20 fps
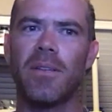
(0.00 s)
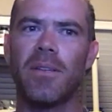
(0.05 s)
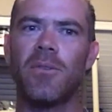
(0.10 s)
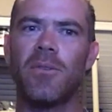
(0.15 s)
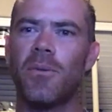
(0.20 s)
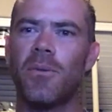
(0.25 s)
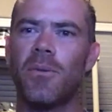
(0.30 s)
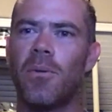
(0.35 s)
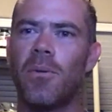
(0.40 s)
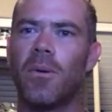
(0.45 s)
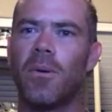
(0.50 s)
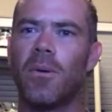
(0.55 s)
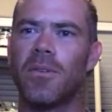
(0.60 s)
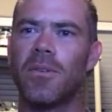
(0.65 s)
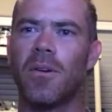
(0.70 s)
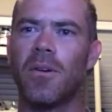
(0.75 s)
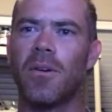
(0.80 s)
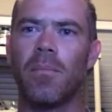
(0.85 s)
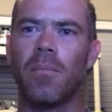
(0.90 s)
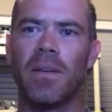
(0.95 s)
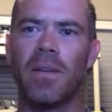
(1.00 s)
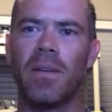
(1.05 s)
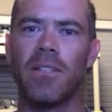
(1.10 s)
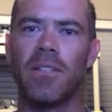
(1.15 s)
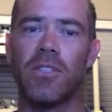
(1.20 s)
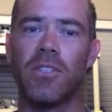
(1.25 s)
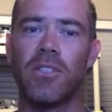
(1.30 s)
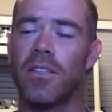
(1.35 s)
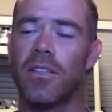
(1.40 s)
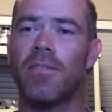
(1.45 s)
into a war zone and
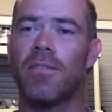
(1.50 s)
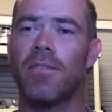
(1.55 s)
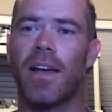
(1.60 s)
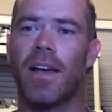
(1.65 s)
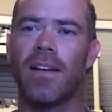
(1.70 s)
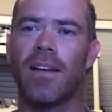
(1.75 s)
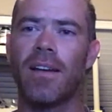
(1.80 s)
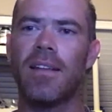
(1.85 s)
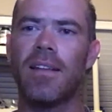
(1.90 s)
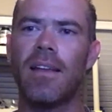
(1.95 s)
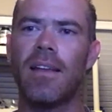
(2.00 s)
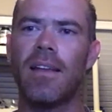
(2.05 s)
be just fine,